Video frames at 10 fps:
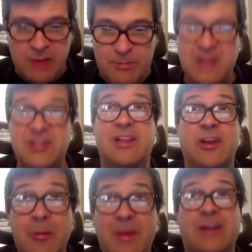basically
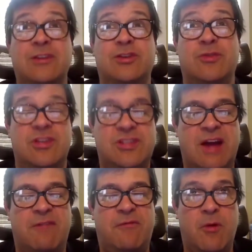you're making the choice
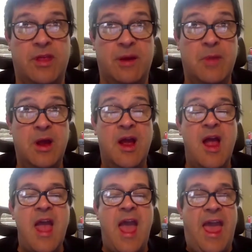now for them.
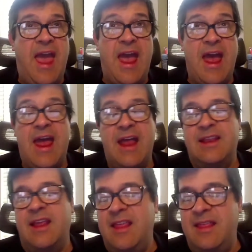
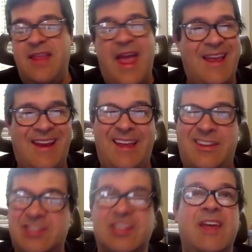And it
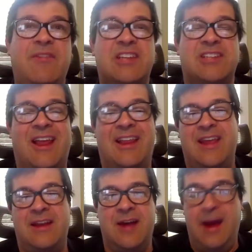just alleviates a lot of
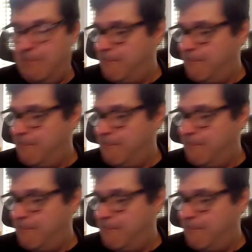dead time.